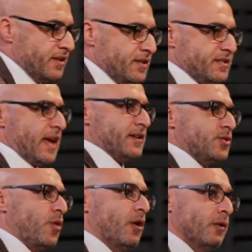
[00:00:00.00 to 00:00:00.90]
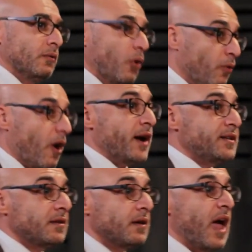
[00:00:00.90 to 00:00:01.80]
in the status quo, all
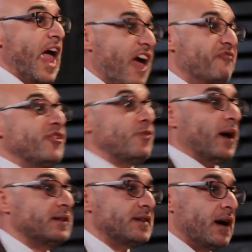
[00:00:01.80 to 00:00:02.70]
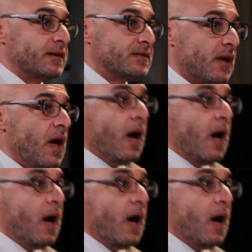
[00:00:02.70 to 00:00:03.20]
right? Everyone does.